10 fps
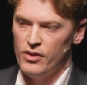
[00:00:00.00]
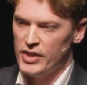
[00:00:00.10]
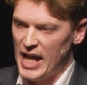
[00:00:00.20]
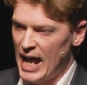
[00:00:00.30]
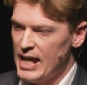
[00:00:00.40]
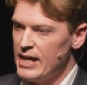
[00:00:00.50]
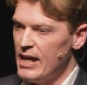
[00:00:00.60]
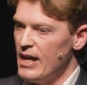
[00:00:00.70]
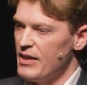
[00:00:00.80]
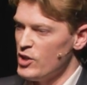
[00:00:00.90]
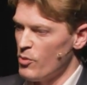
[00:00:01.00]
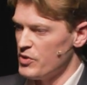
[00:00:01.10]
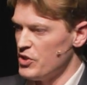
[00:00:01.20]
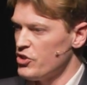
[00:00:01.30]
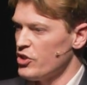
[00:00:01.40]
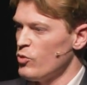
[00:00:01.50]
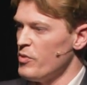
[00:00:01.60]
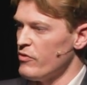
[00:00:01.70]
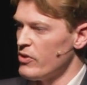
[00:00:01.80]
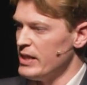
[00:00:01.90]
the anger and the opposition will
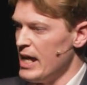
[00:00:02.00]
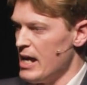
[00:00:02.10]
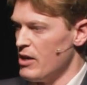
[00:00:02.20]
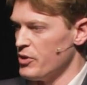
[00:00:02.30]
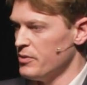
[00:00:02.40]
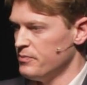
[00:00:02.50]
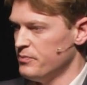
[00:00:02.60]
be very loud.